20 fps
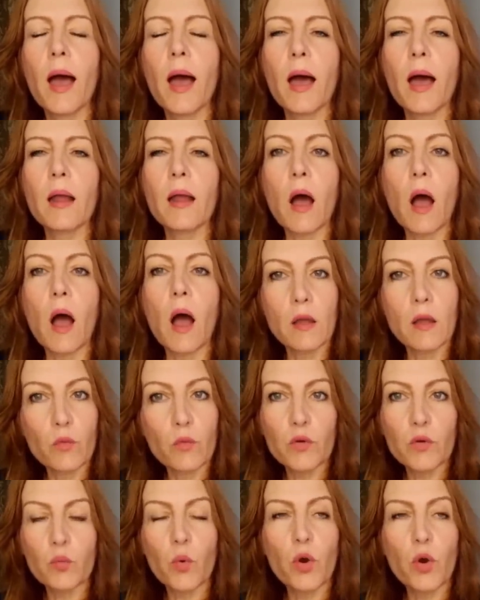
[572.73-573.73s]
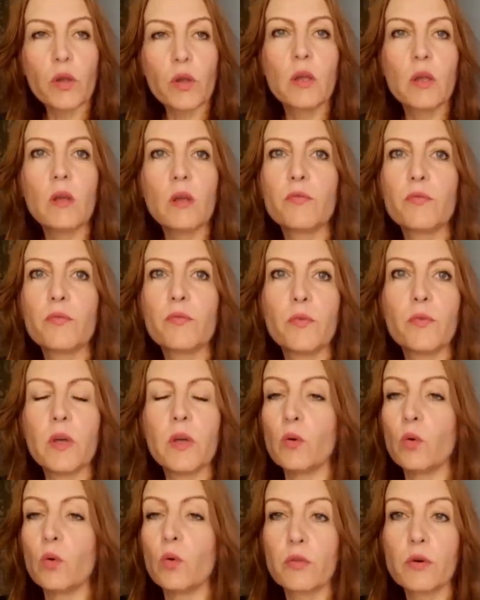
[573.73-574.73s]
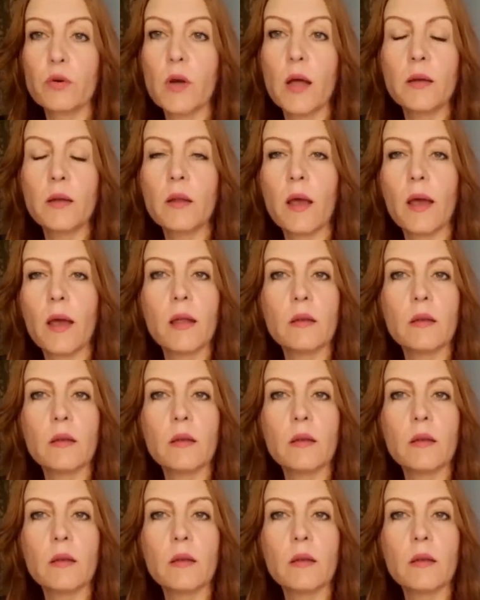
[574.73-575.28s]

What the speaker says: And Akhil was working in Uttran,